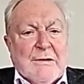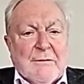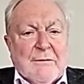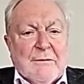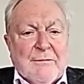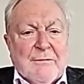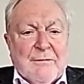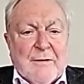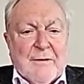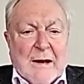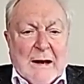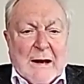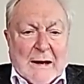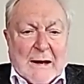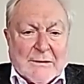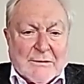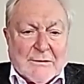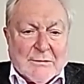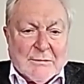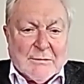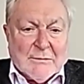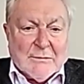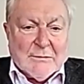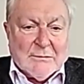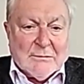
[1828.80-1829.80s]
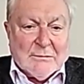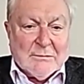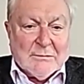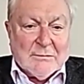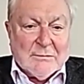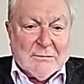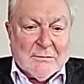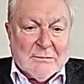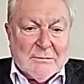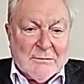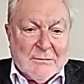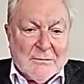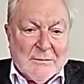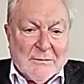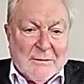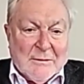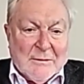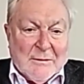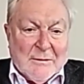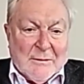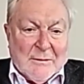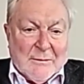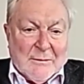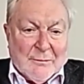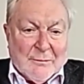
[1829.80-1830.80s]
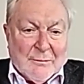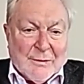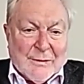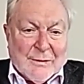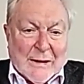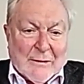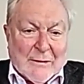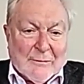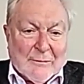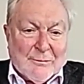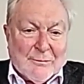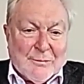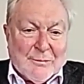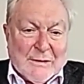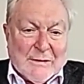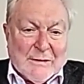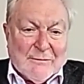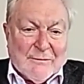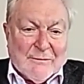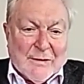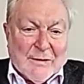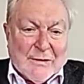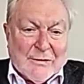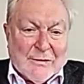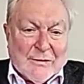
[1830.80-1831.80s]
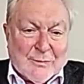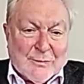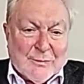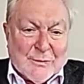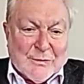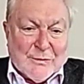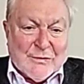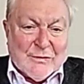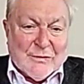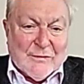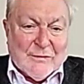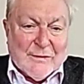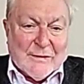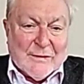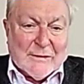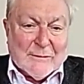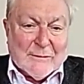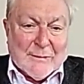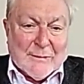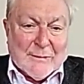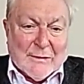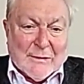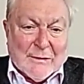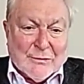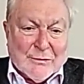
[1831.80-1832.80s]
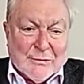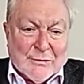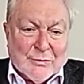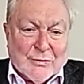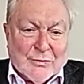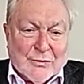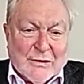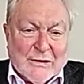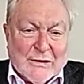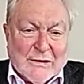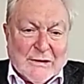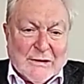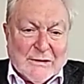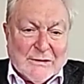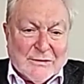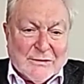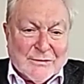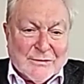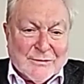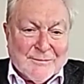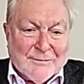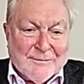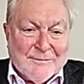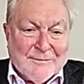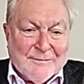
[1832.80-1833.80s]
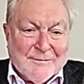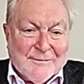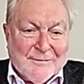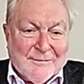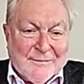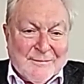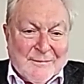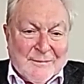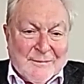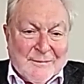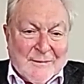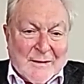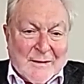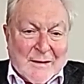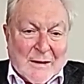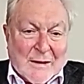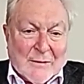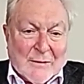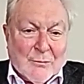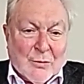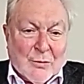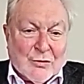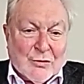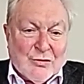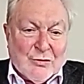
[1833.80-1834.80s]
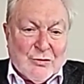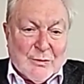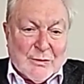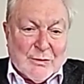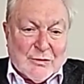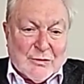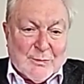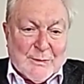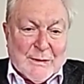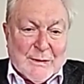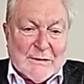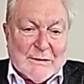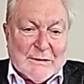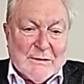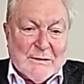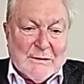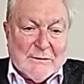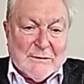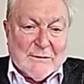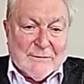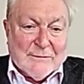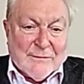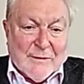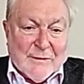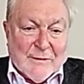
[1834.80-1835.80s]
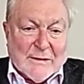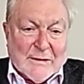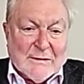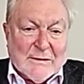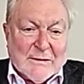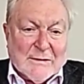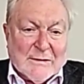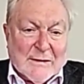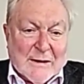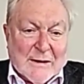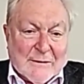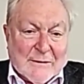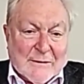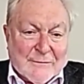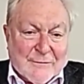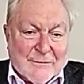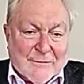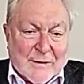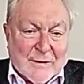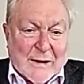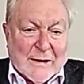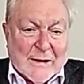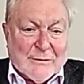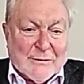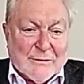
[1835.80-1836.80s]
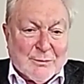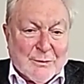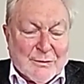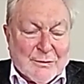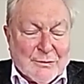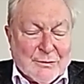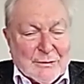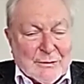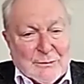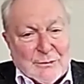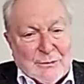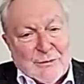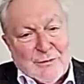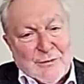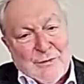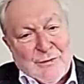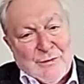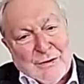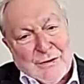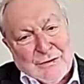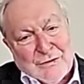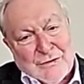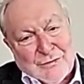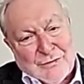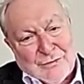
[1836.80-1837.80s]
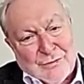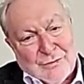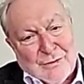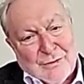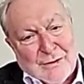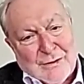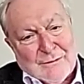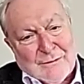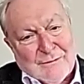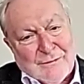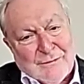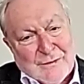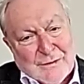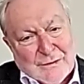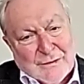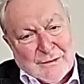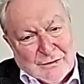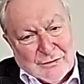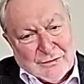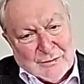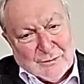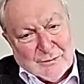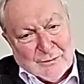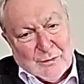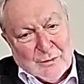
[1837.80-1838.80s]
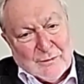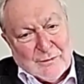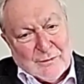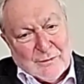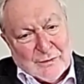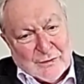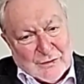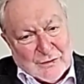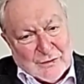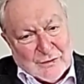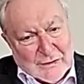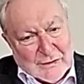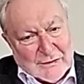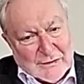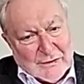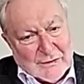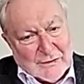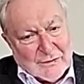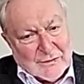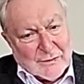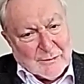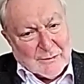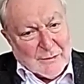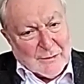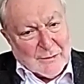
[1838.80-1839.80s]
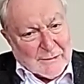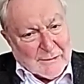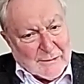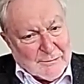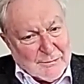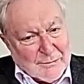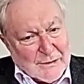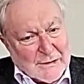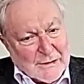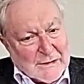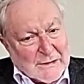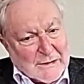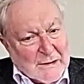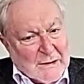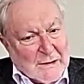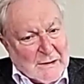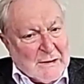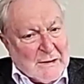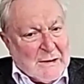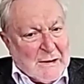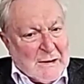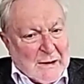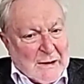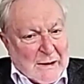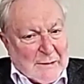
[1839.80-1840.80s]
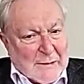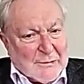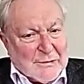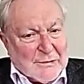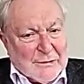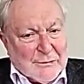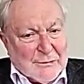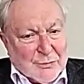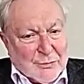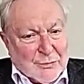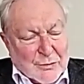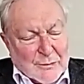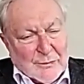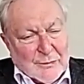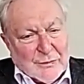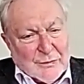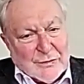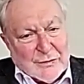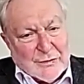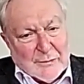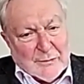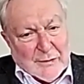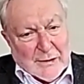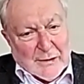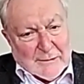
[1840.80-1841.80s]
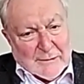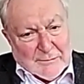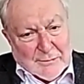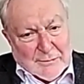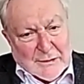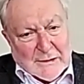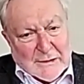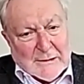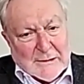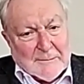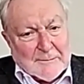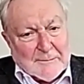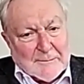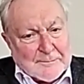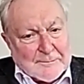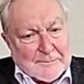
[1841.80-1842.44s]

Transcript: a flat without being very specific about your needs and what you expected to find in that flat, whether it was furnished or unfurnished, and what facilities there might be, how many rooms there might be.